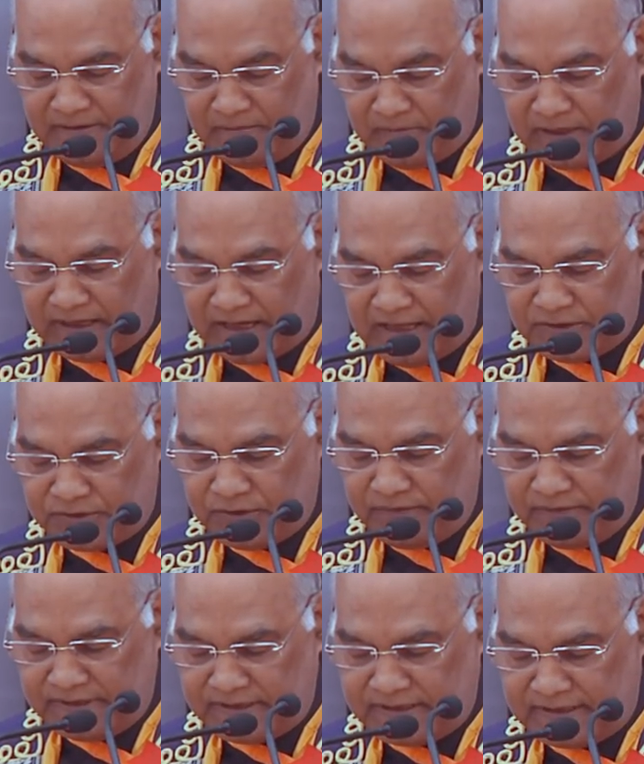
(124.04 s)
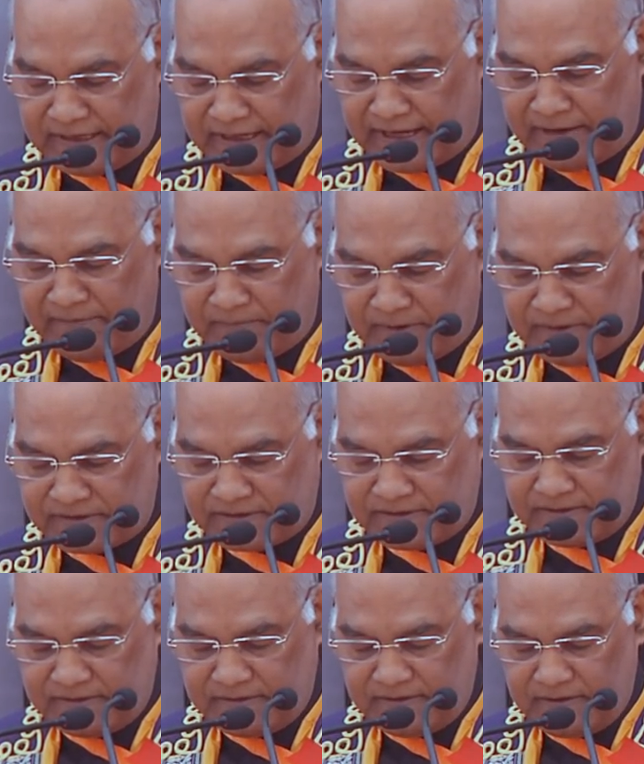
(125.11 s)
but also visit the campus
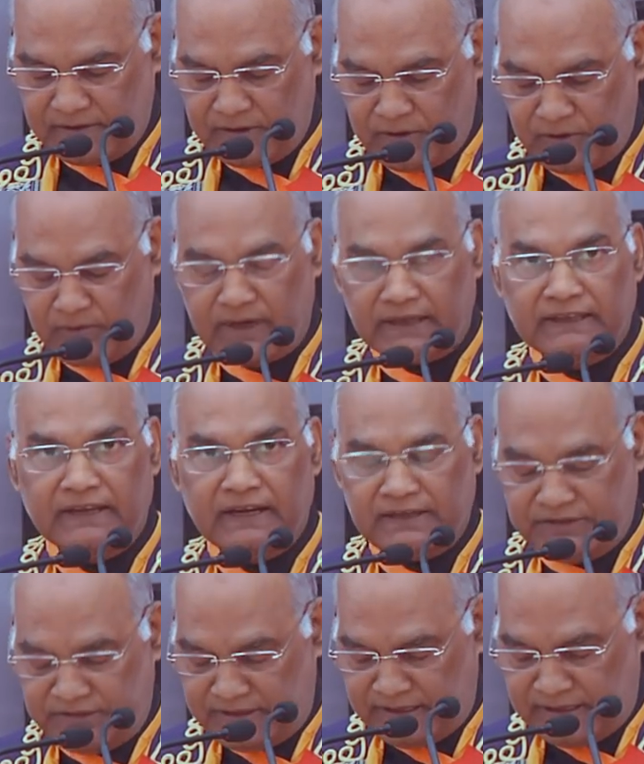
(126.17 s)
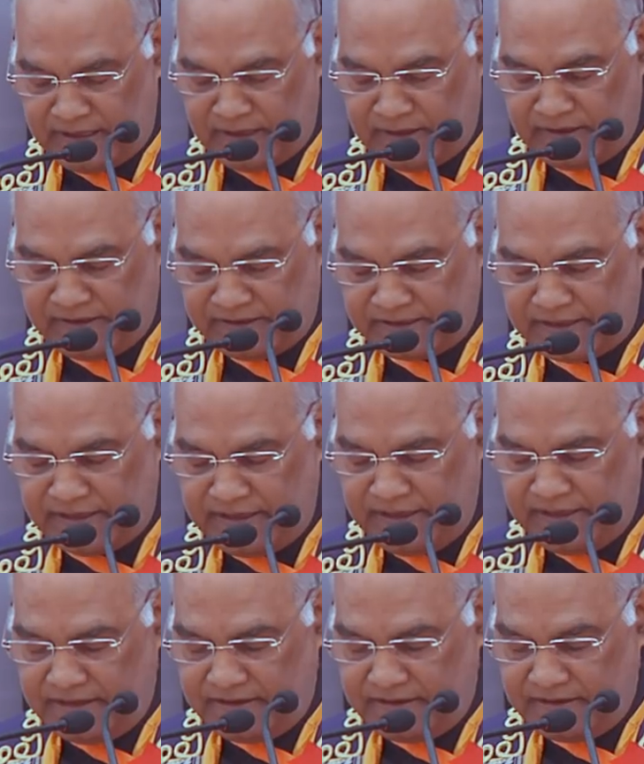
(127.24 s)
where their children
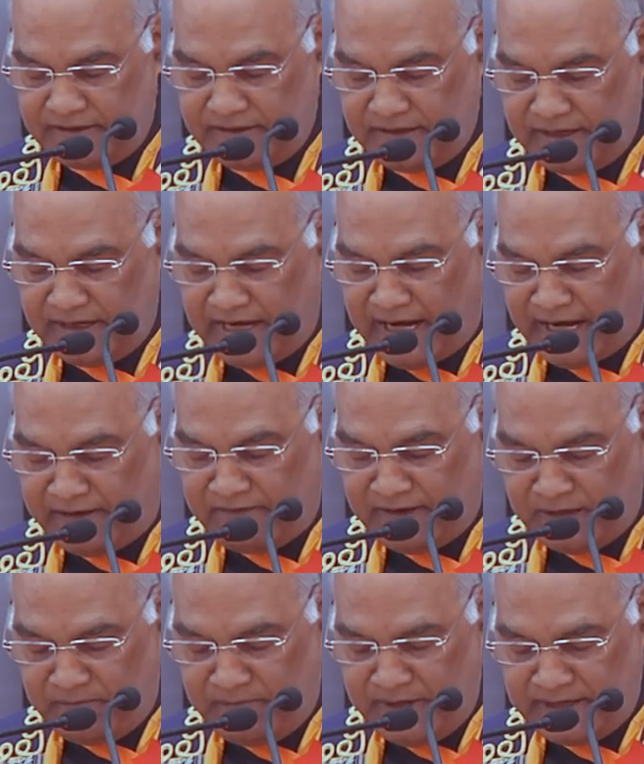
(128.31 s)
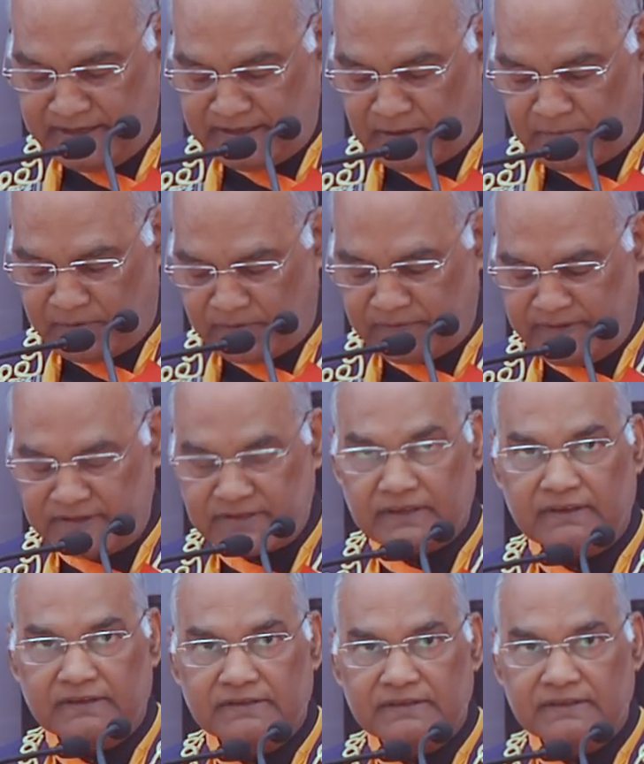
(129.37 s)
studied and will meet the
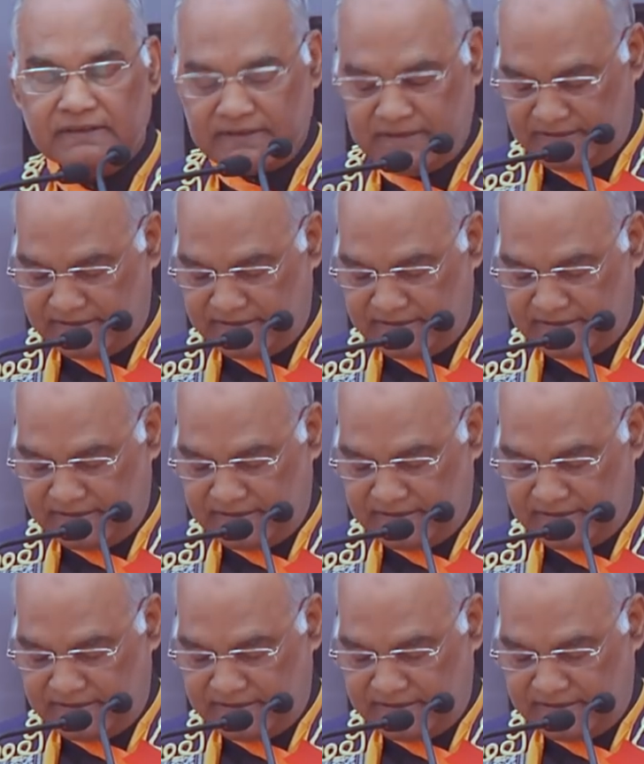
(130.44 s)
professors.